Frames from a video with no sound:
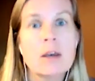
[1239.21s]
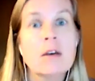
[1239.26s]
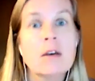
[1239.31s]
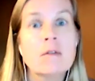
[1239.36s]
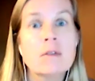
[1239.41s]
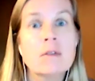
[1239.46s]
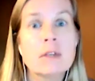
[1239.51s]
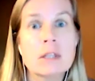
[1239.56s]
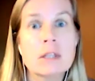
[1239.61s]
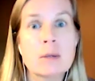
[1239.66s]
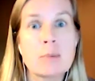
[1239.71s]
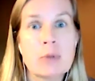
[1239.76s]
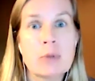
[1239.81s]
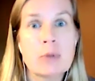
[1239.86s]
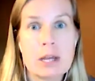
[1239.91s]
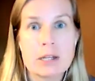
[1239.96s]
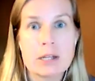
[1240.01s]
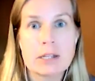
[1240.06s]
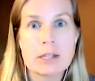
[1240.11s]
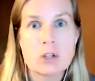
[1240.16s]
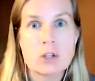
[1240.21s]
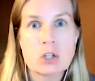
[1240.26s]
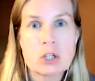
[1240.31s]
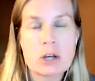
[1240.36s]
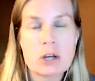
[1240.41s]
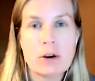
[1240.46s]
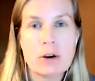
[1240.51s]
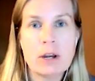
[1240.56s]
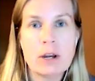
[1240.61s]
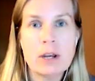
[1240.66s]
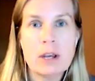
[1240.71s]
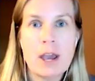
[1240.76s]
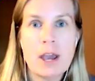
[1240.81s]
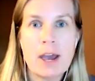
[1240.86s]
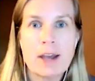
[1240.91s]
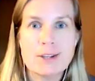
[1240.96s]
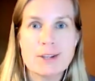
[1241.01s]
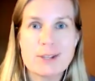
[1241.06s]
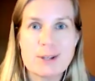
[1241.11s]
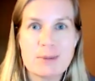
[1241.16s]
visit Plant Engineering
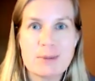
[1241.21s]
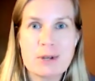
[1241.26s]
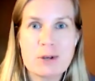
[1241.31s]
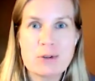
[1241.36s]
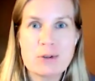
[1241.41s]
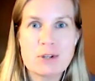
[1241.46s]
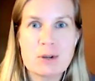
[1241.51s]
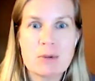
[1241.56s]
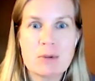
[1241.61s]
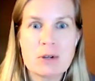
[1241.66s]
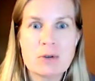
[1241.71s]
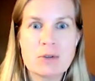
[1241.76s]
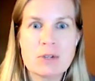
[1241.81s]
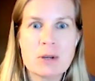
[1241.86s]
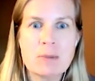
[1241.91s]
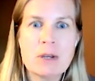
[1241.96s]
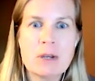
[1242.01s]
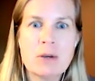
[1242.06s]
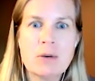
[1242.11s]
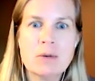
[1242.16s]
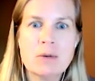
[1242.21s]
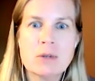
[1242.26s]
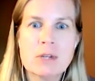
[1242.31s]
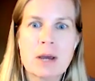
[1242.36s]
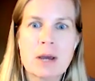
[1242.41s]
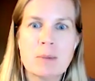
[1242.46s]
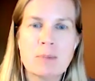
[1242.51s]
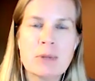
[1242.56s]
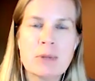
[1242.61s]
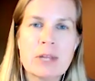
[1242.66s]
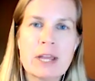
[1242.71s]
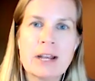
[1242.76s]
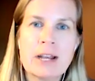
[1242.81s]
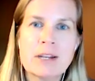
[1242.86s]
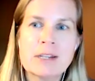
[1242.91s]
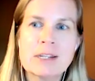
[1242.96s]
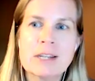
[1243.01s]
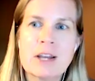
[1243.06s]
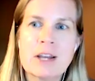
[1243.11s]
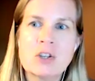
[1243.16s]
at
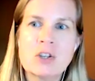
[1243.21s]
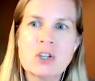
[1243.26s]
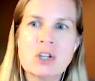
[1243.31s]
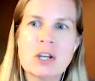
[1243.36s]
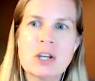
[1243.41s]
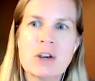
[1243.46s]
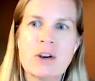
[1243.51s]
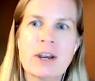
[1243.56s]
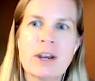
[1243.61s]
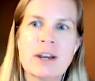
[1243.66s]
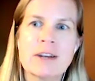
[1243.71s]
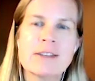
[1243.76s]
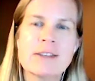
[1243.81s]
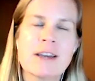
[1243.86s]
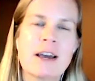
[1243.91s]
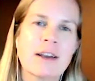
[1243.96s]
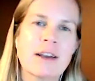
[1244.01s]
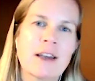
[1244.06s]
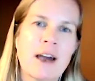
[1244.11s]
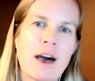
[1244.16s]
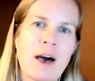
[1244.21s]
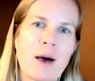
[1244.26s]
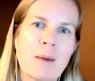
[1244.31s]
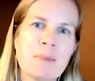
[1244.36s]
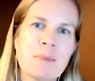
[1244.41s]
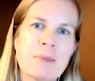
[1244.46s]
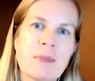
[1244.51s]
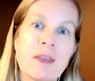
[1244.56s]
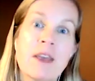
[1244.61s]
www.plantengineering.com.